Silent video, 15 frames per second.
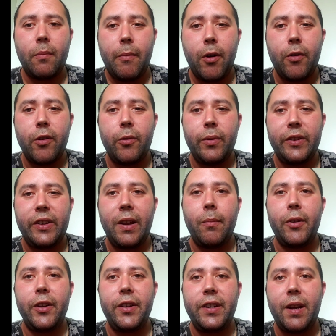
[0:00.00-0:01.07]
Emoto was
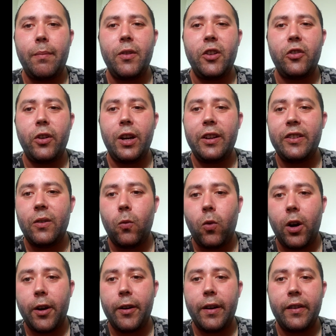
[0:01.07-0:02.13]
able to demonstrate, is that
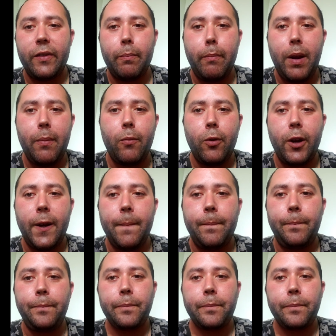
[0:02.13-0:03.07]
water has memory.